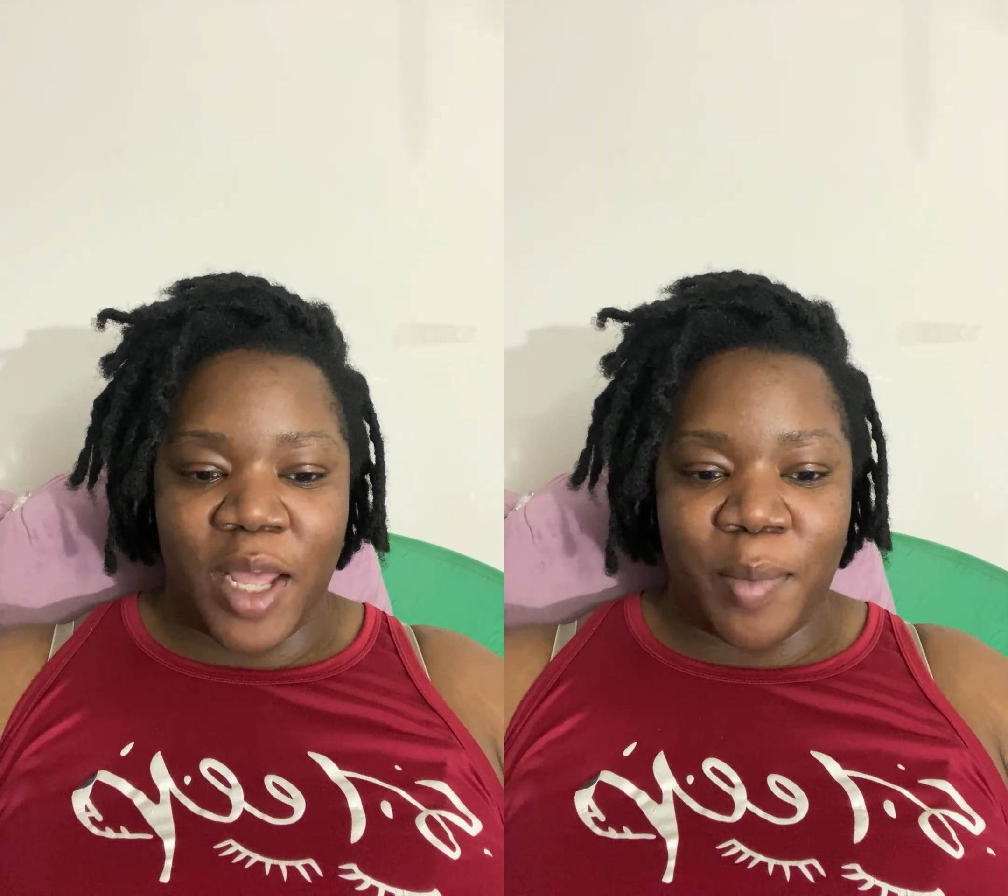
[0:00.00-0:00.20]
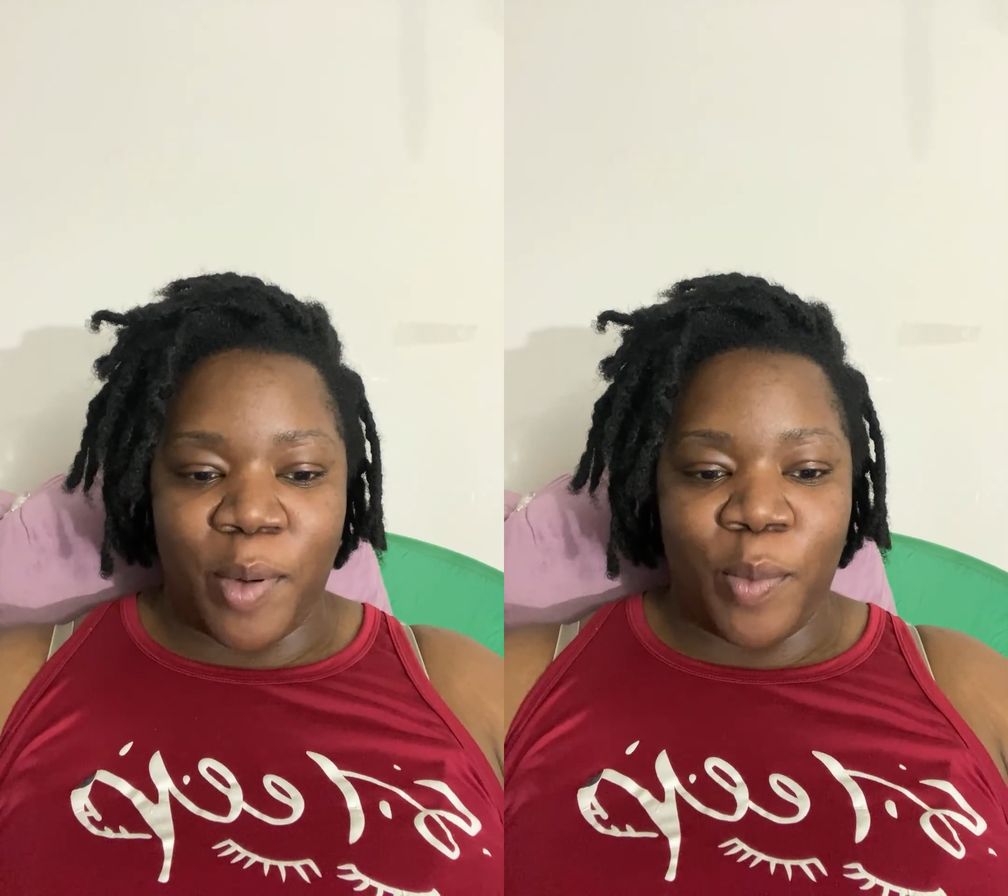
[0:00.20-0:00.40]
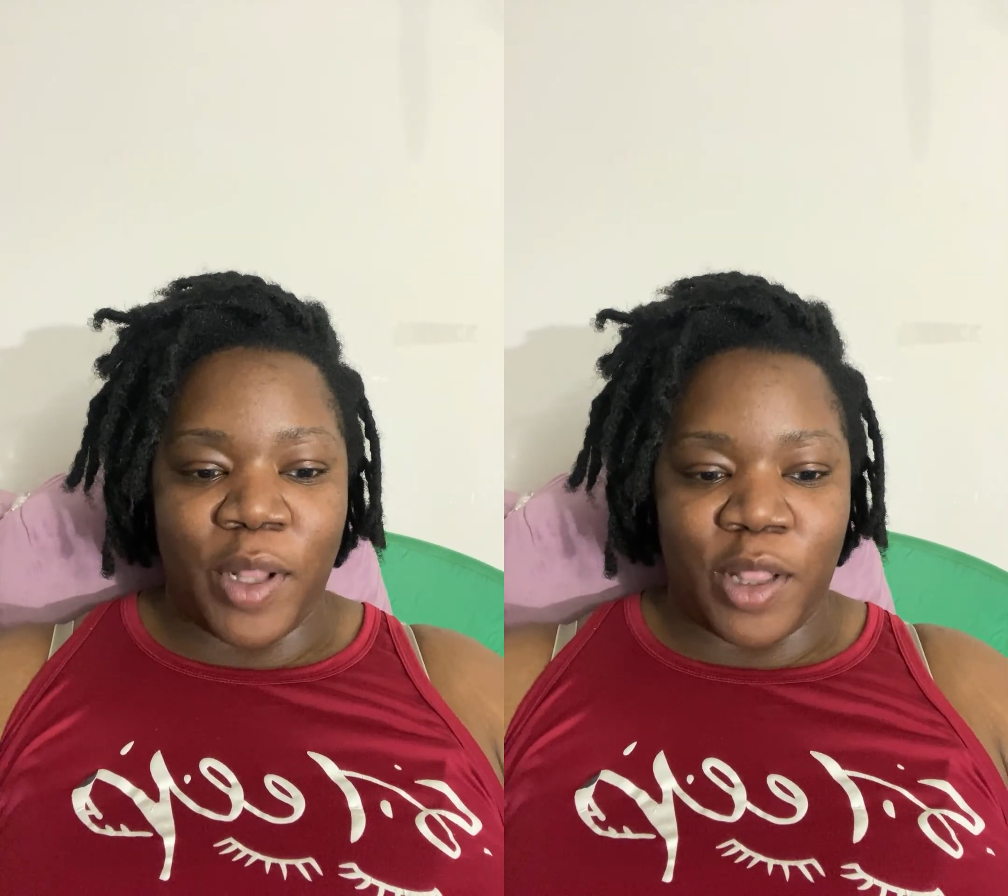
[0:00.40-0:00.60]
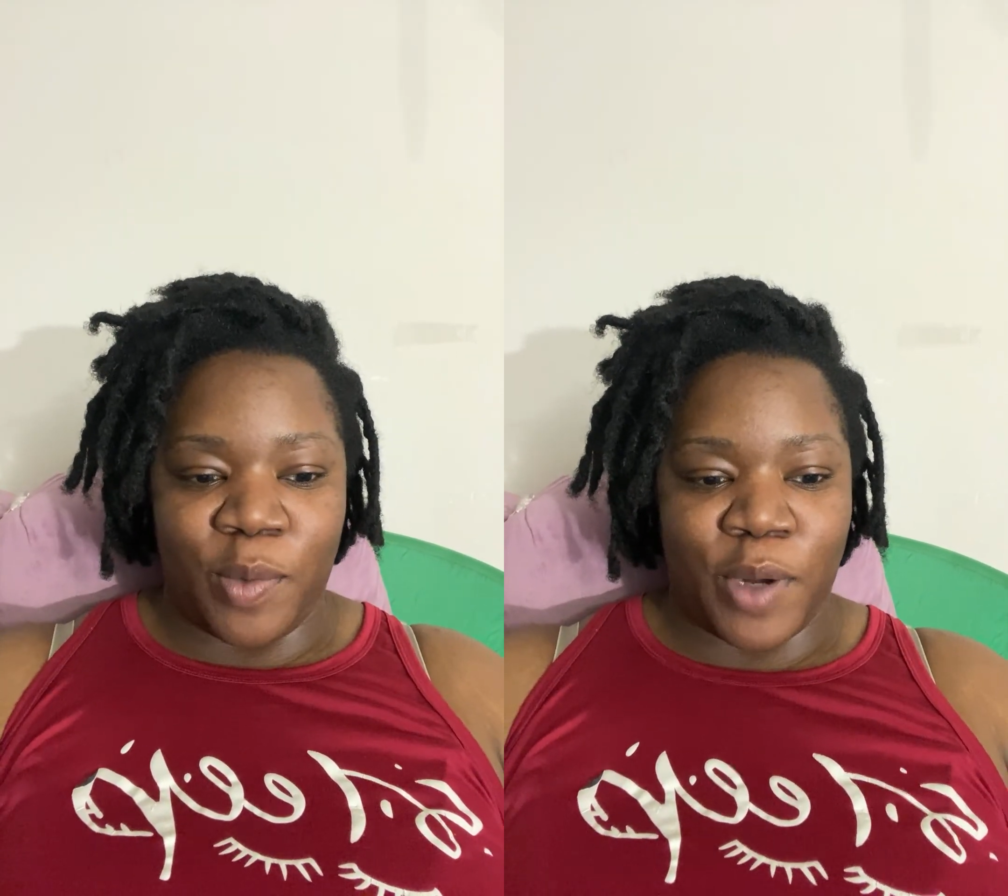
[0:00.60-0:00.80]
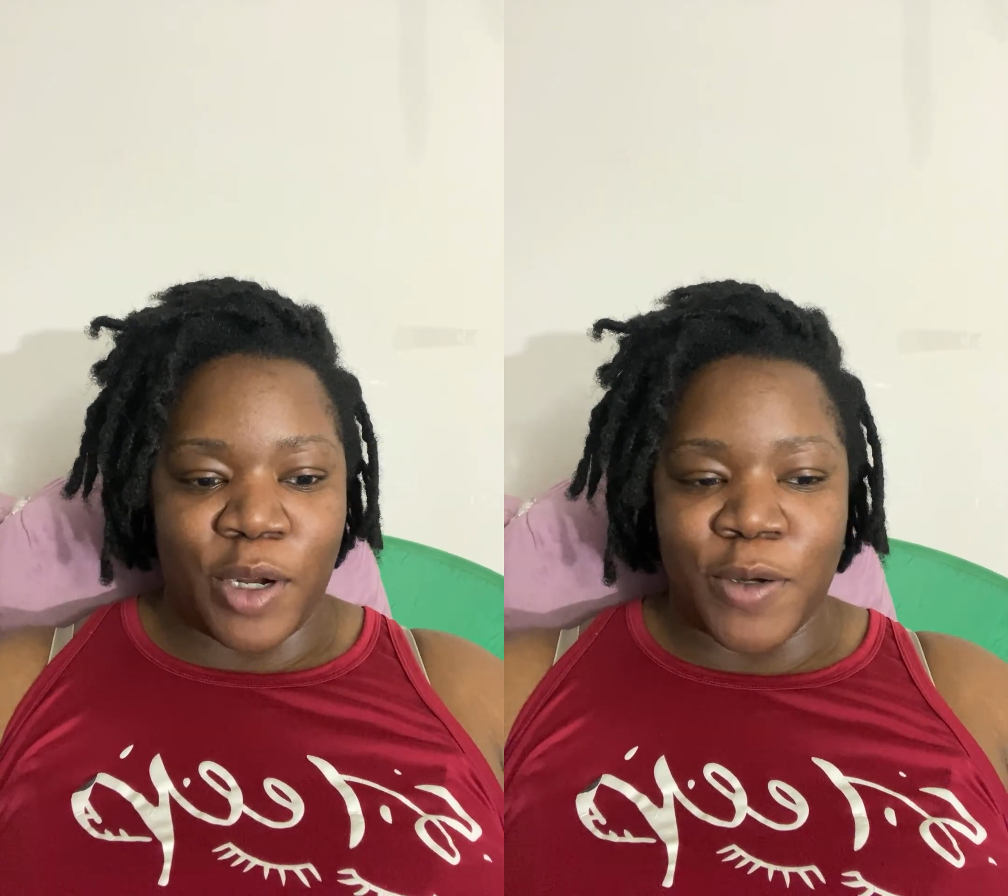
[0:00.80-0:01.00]
up with the
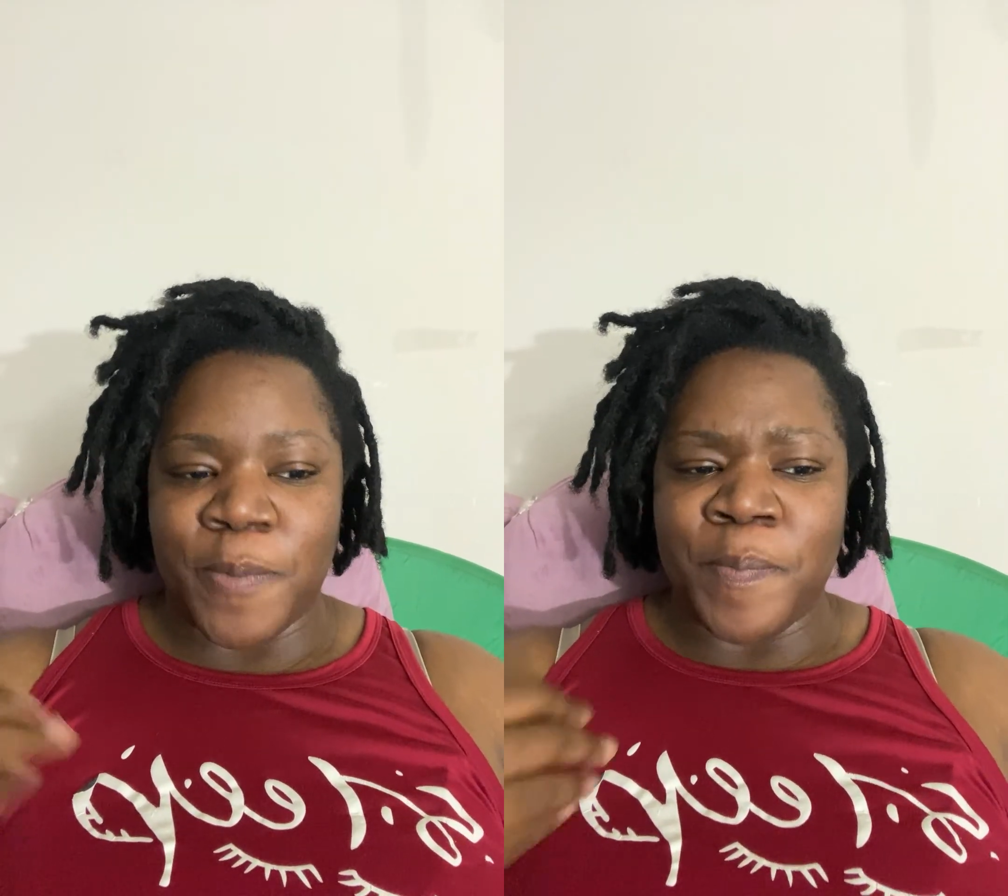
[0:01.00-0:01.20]
world.